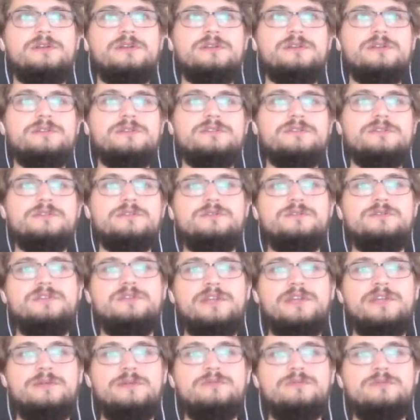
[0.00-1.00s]
So
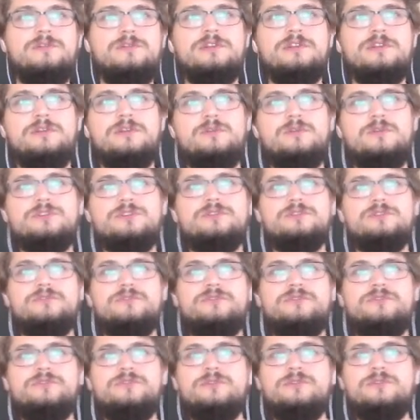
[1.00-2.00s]
today I'm gonna walk you
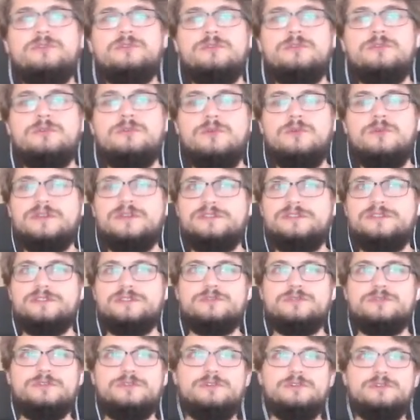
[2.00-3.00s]
through what
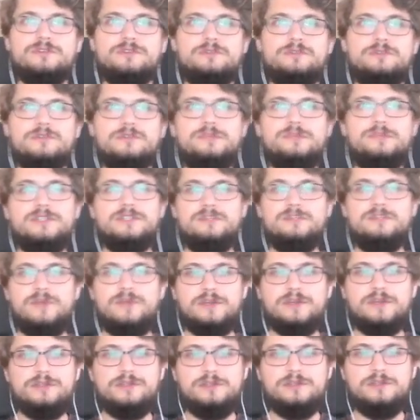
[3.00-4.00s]
is record and replay
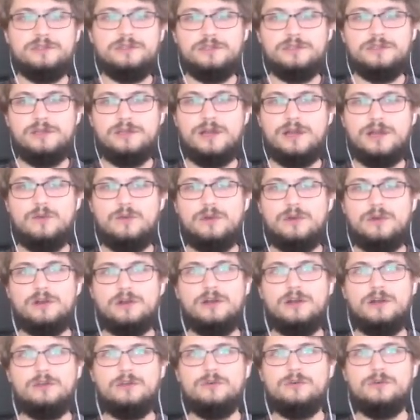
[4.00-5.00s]
debugging, how
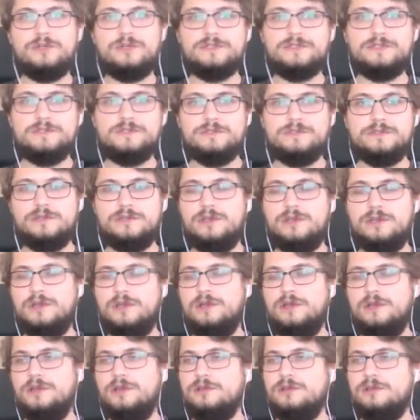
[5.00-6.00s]
RR works,
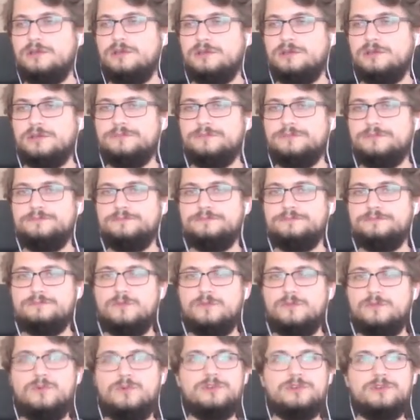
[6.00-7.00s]

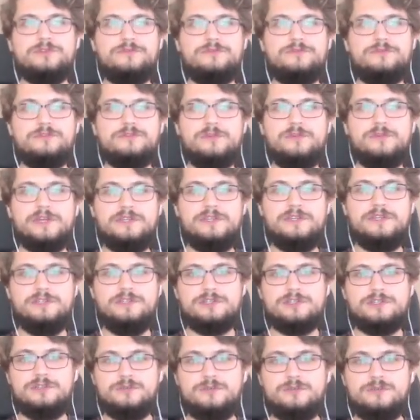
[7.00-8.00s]
walk you through my
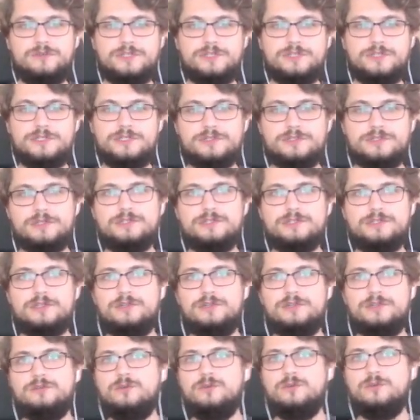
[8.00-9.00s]
initial research
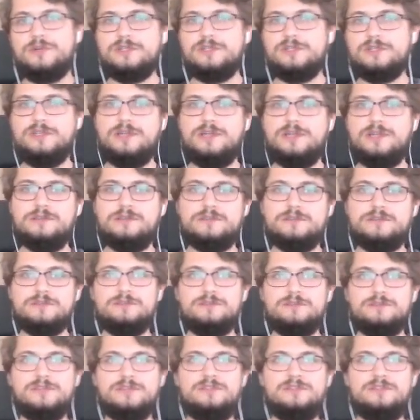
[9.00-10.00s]
and work done so
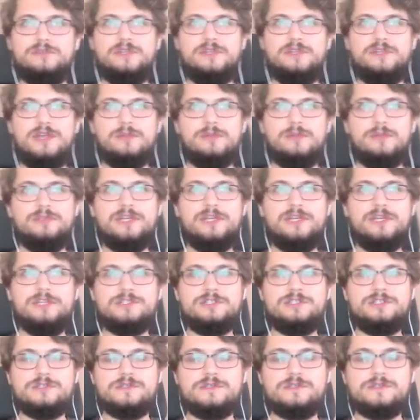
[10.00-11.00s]
that DPDK
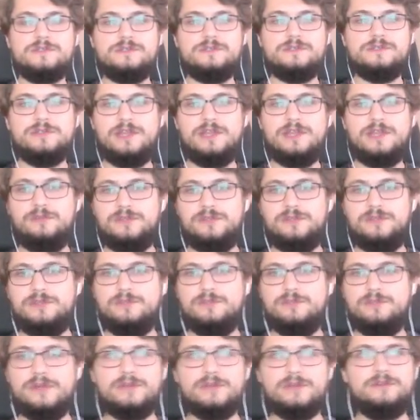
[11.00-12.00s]
applications can be
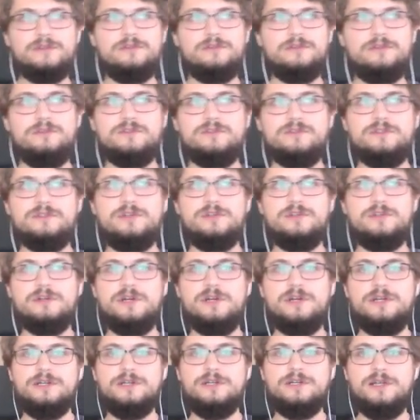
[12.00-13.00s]
debugged using RR,